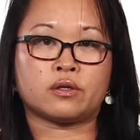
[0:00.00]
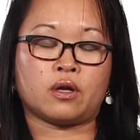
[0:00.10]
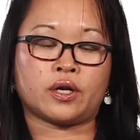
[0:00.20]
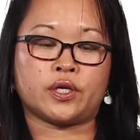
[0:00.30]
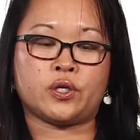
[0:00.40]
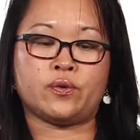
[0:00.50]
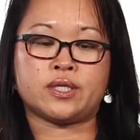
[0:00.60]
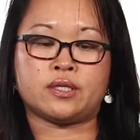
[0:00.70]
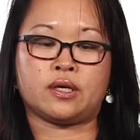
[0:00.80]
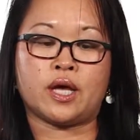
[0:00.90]
Clark at
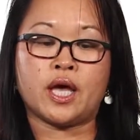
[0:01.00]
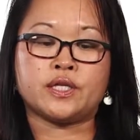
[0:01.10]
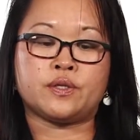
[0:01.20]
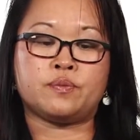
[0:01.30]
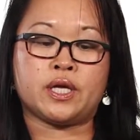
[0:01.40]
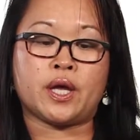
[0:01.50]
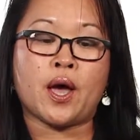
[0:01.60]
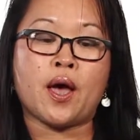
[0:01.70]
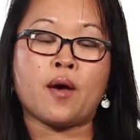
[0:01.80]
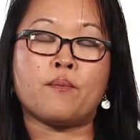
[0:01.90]
USC to be
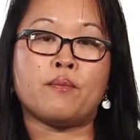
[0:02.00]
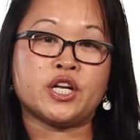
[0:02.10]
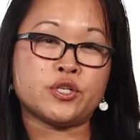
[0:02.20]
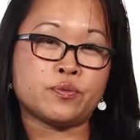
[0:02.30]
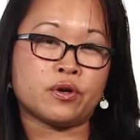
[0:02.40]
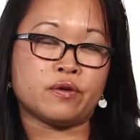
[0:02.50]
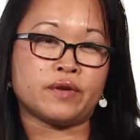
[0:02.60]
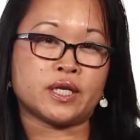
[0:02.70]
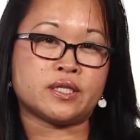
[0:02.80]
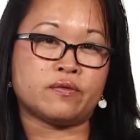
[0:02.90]
much more
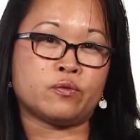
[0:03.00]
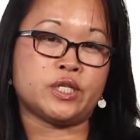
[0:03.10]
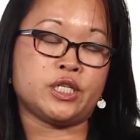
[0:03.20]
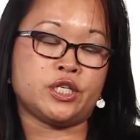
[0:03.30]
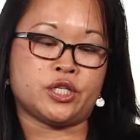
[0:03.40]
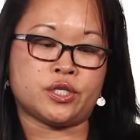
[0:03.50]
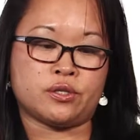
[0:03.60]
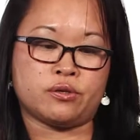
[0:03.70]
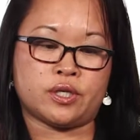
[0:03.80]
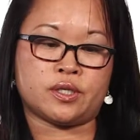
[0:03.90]
effective when teaching
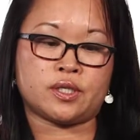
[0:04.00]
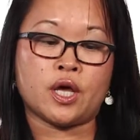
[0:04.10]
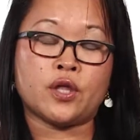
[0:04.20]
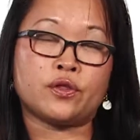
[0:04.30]
students.